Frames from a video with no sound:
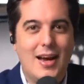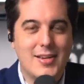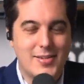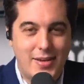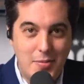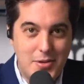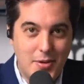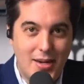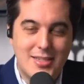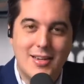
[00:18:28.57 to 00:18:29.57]
So come
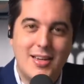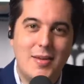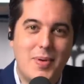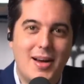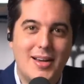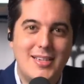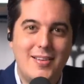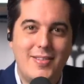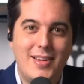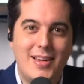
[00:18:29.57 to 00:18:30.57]
join us on Epoch
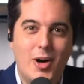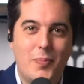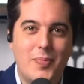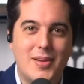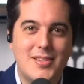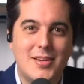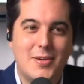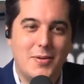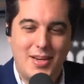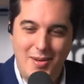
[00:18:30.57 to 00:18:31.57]
TV. Help this
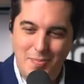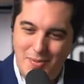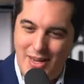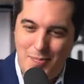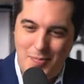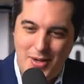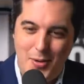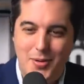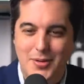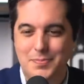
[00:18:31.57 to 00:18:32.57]
show keep
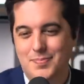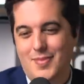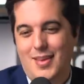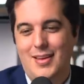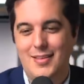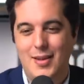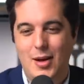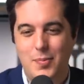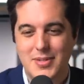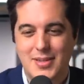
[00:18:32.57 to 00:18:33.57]
going.
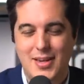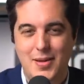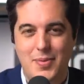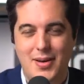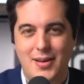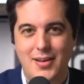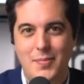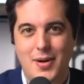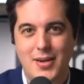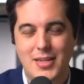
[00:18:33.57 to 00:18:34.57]
Help us keep
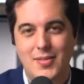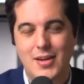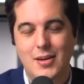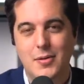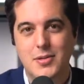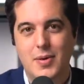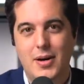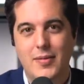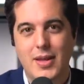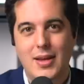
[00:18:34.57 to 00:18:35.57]
Epoch TV going as
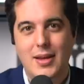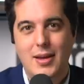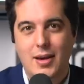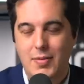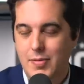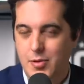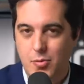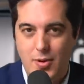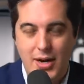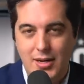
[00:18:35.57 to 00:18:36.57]
well. And we have
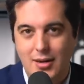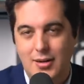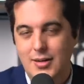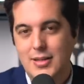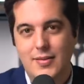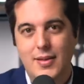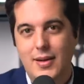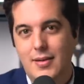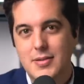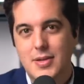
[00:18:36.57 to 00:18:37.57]
great content
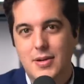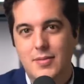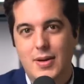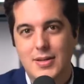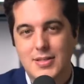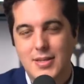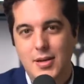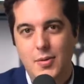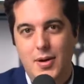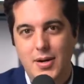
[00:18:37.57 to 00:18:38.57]
there. So I'll see
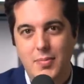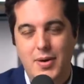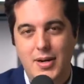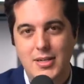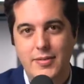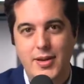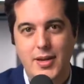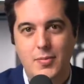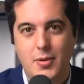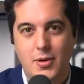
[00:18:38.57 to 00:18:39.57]
you on Epoch TV,
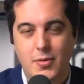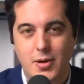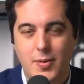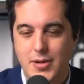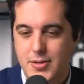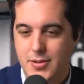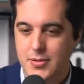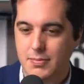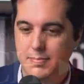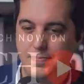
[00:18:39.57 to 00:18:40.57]
and we'll go into questions.